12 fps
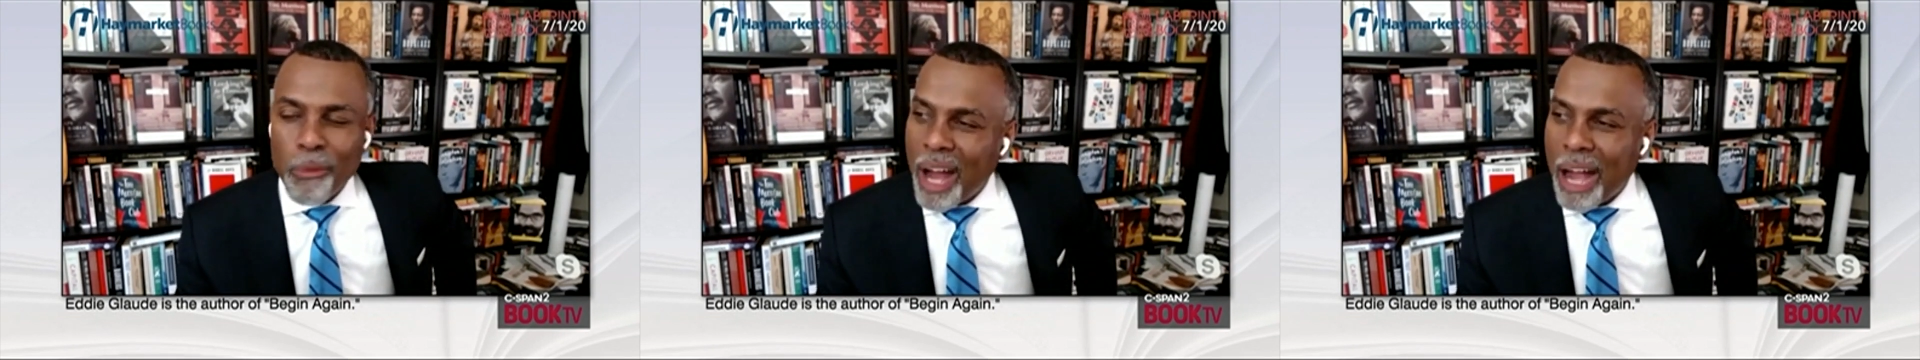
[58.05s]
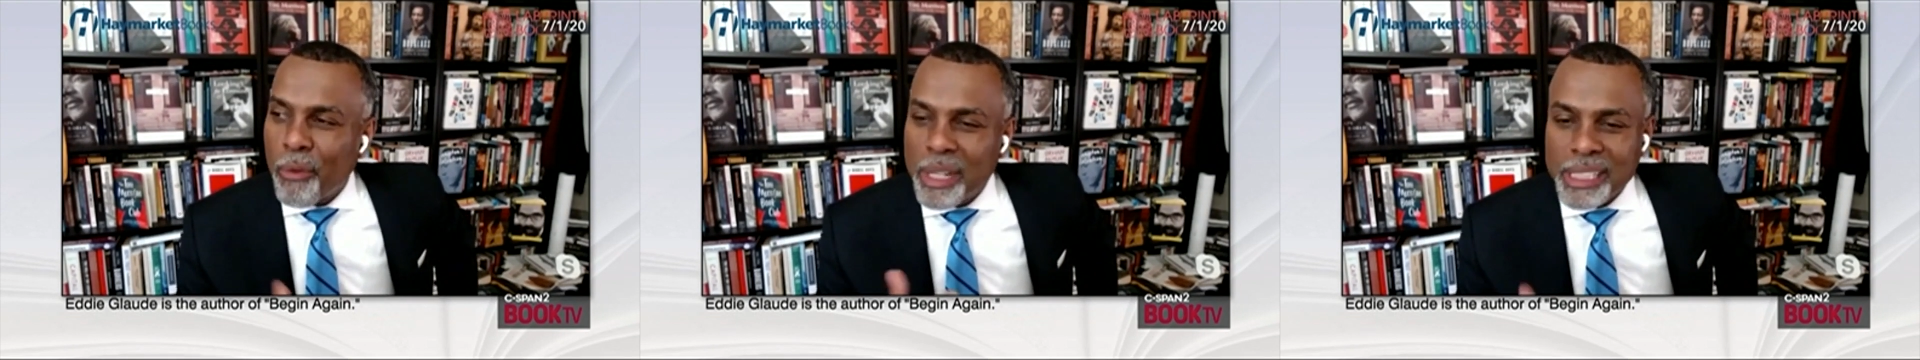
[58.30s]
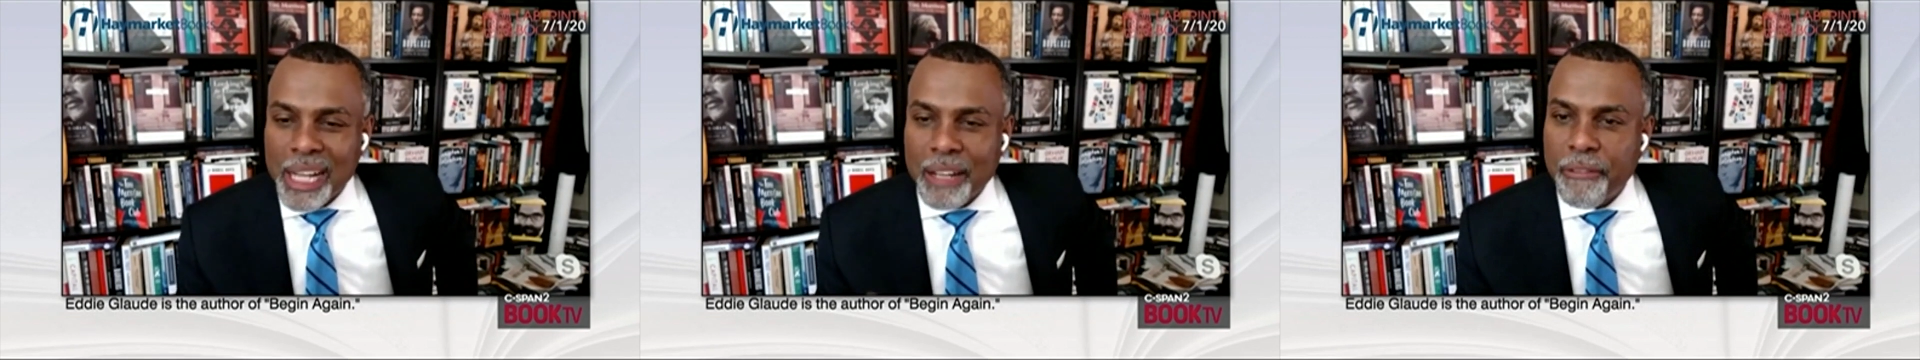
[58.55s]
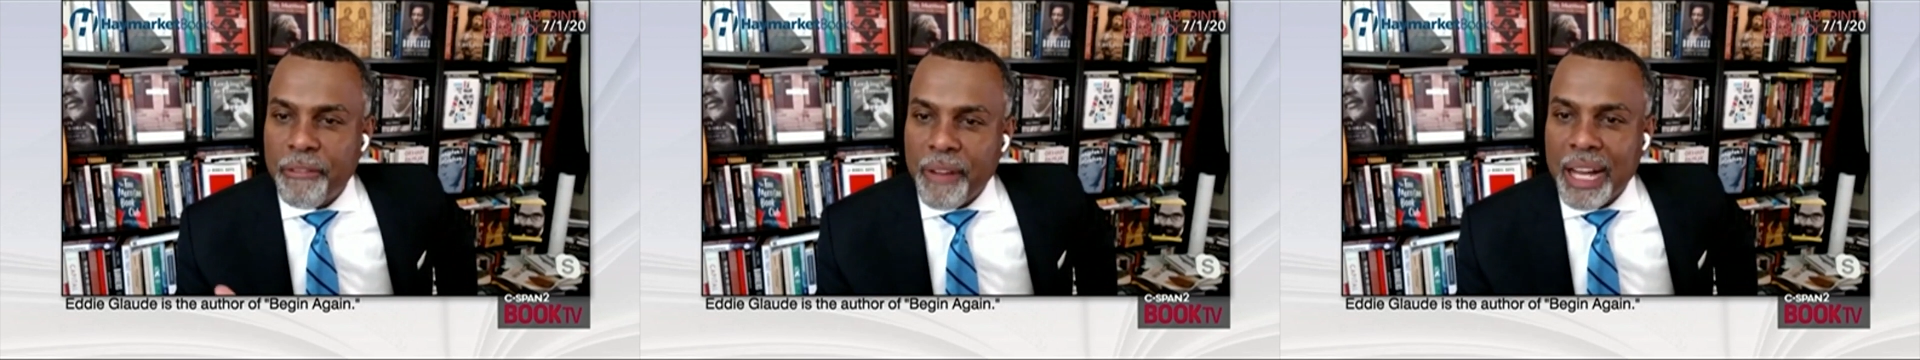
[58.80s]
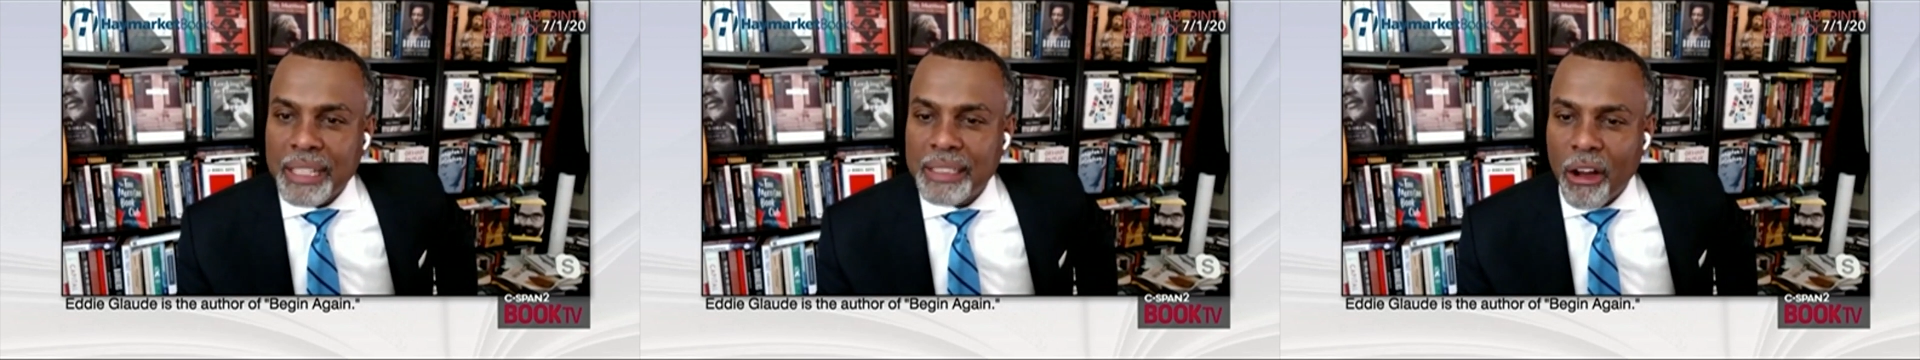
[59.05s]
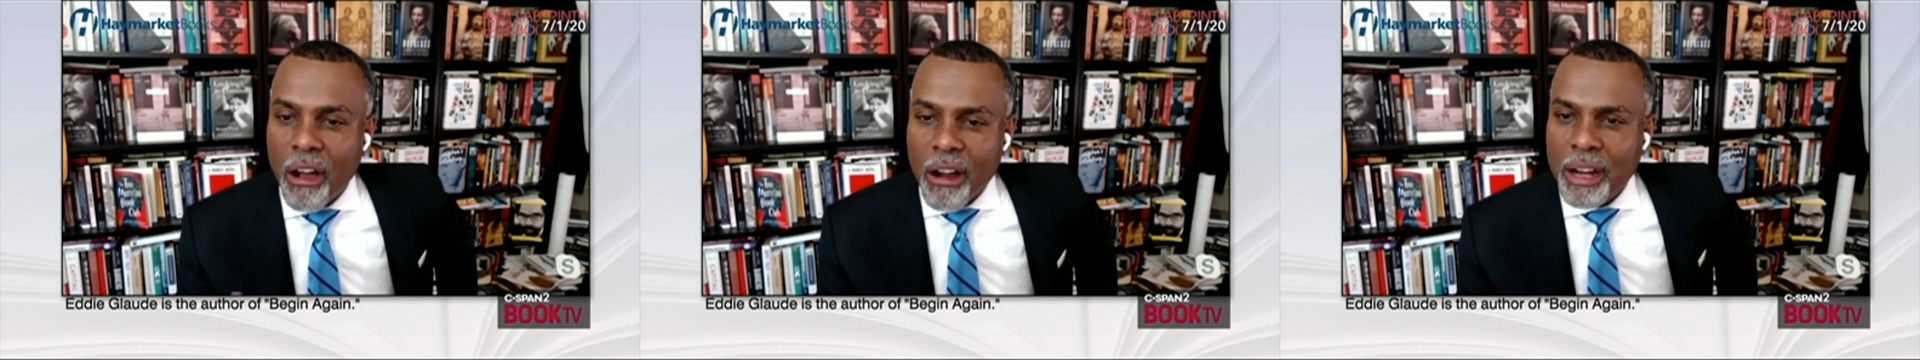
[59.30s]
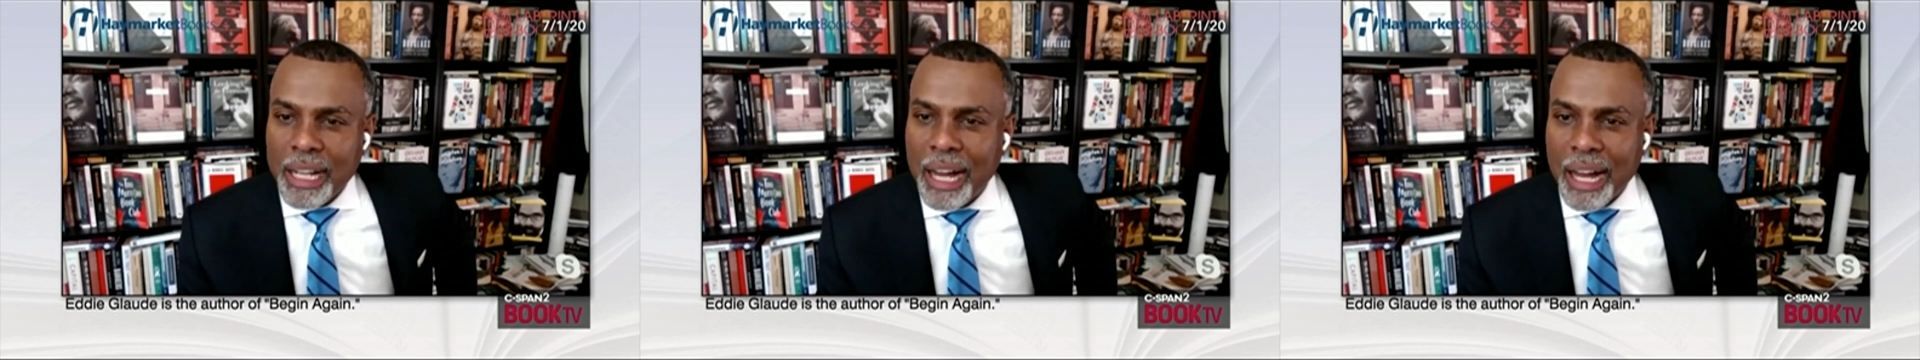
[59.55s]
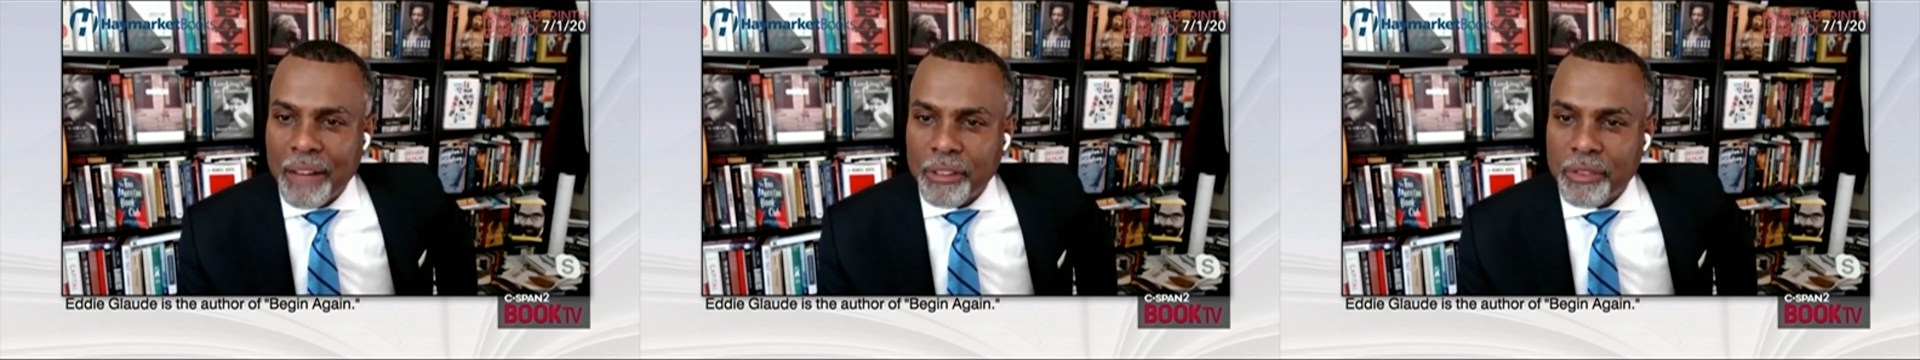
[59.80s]
boy, I wish I could find the
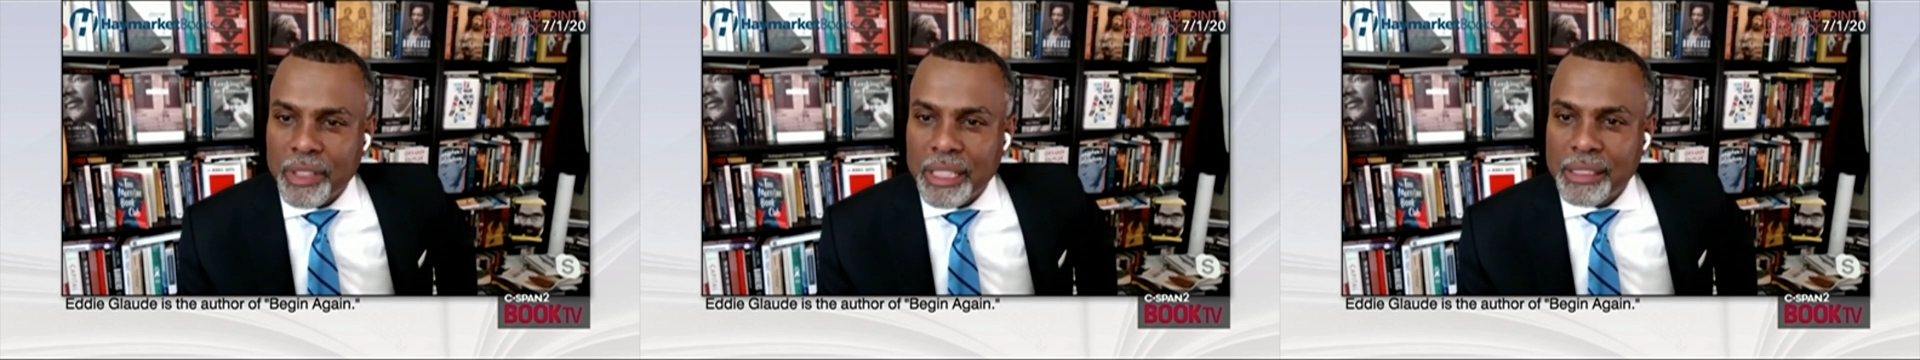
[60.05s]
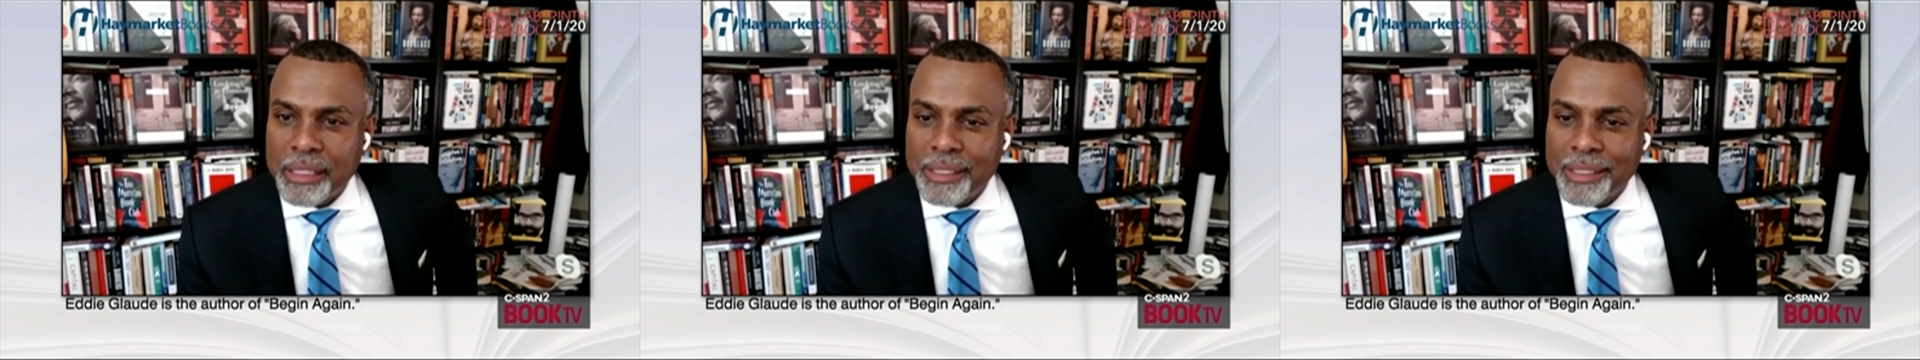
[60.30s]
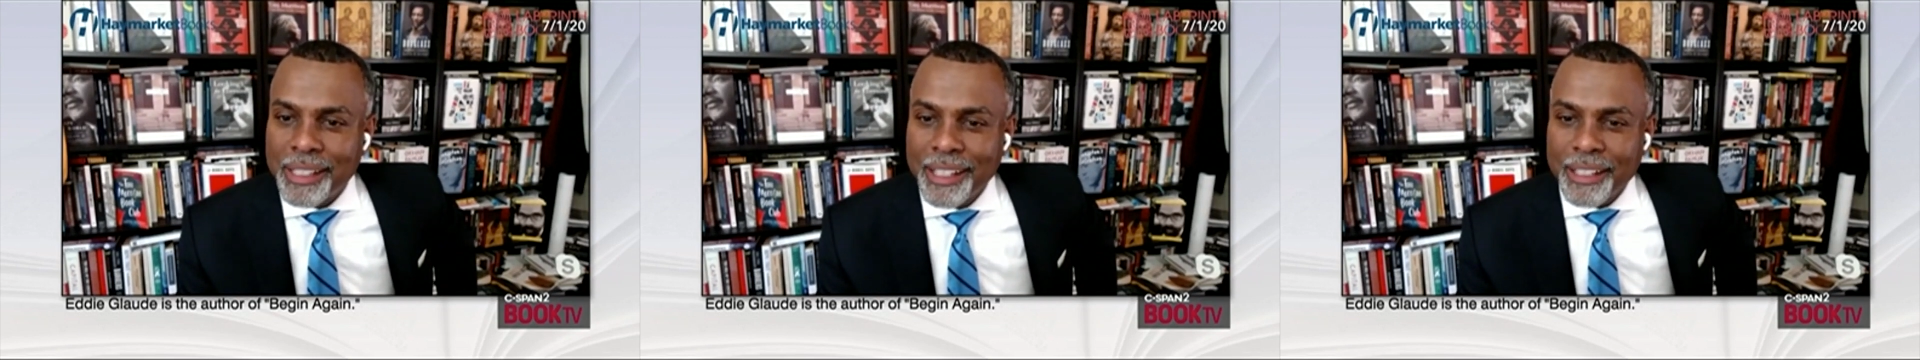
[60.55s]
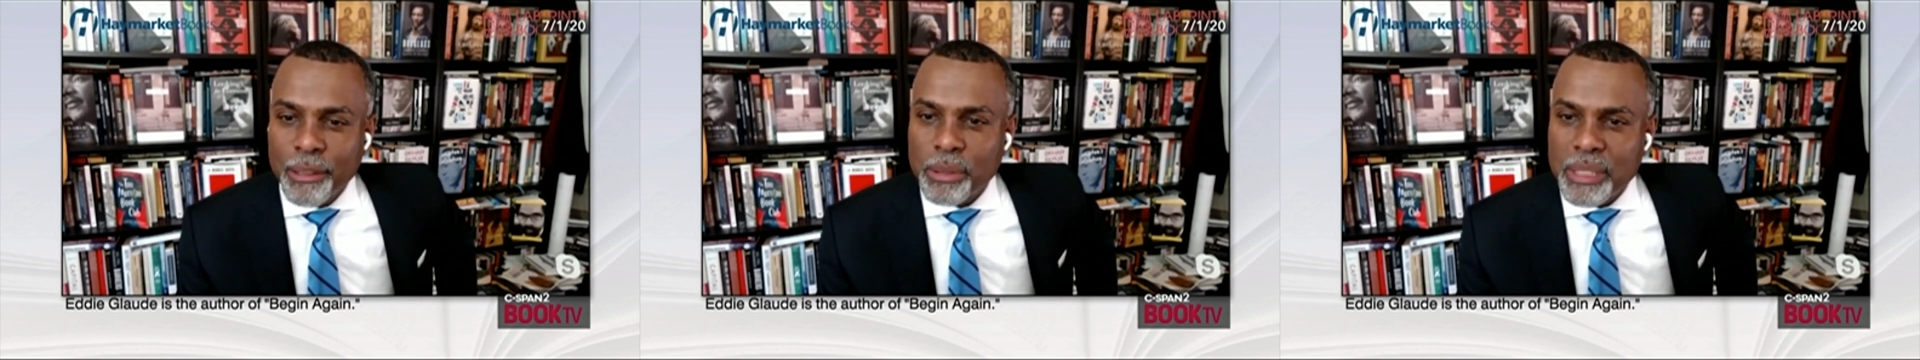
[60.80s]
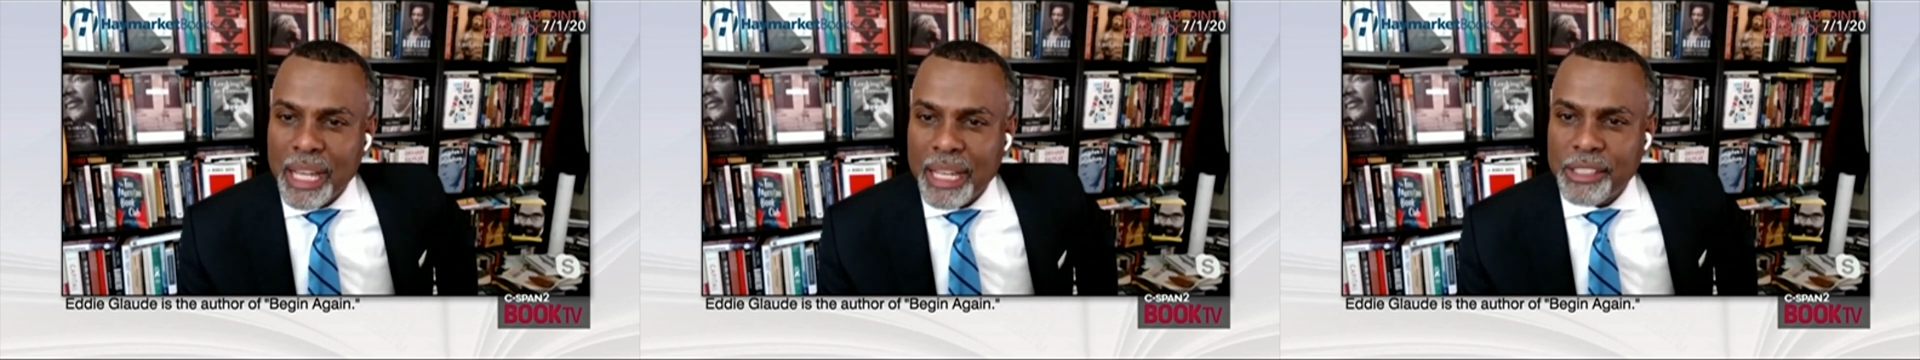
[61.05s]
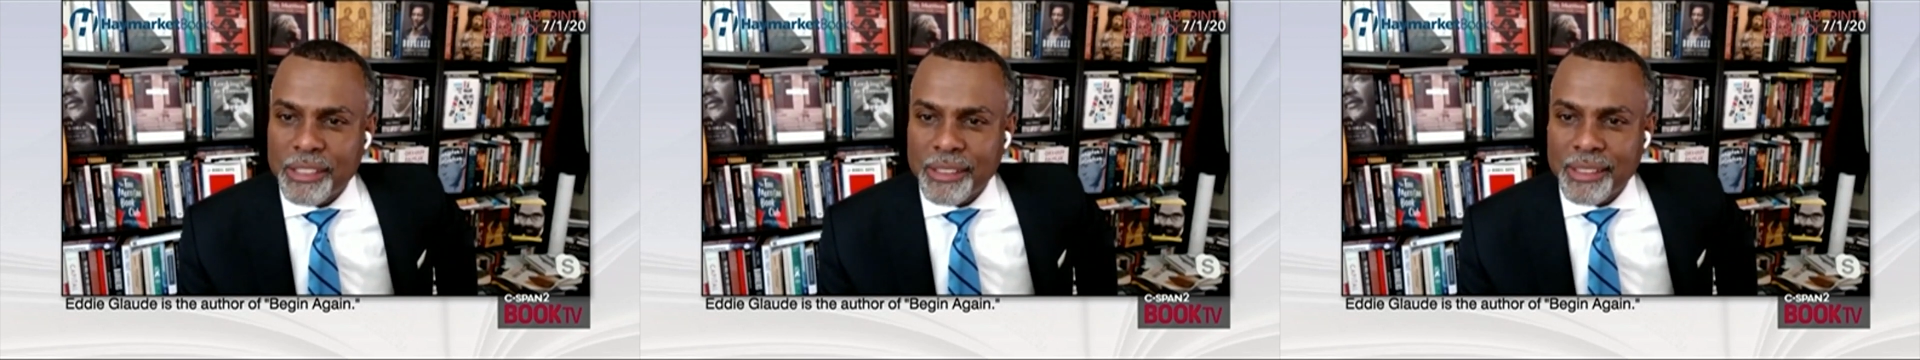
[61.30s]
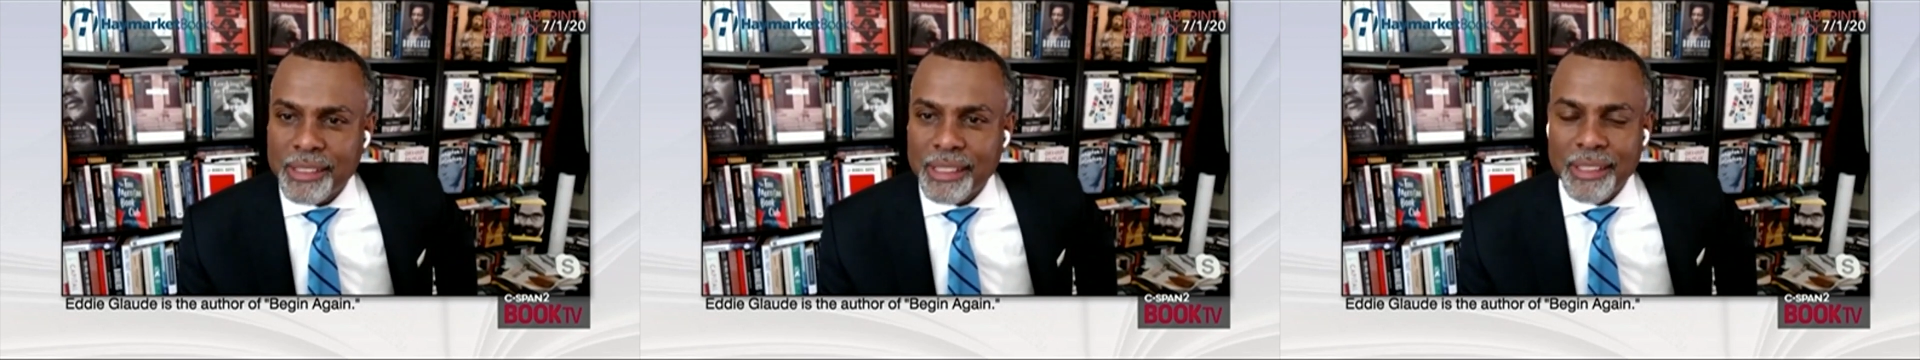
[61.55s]
archive of these quotations.